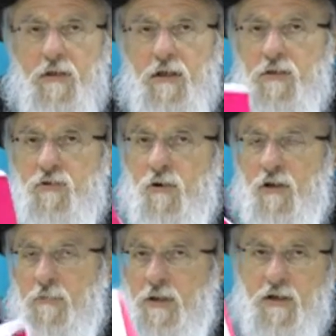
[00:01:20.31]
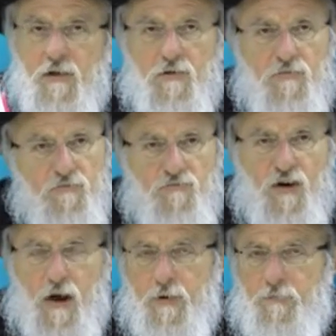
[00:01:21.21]
is going to be
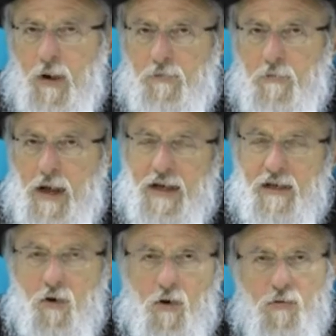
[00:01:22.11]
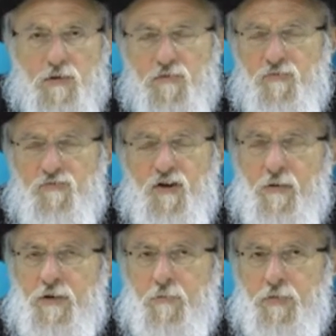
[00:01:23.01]
very problematic, only
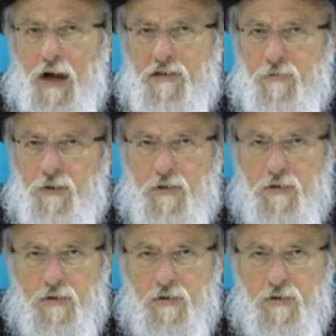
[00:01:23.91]
very approximate,